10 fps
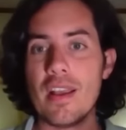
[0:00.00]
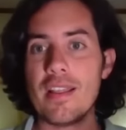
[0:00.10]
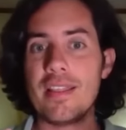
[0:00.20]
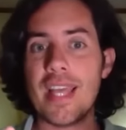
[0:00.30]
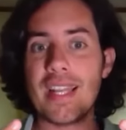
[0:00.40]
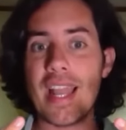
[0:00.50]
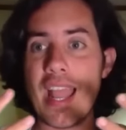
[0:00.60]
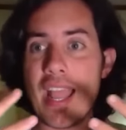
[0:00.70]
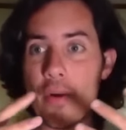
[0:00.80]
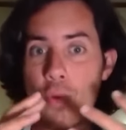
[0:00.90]
that
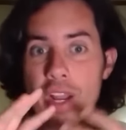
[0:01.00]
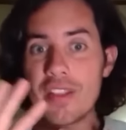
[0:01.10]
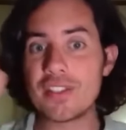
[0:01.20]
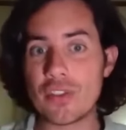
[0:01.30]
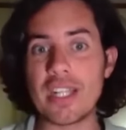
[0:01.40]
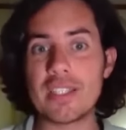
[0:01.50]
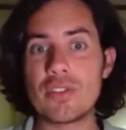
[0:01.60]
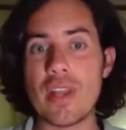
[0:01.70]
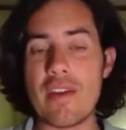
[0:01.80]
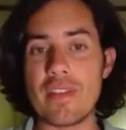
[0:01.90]
we are disconnected
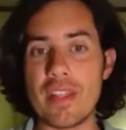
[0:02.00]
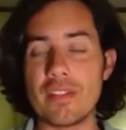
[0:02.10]
to everything.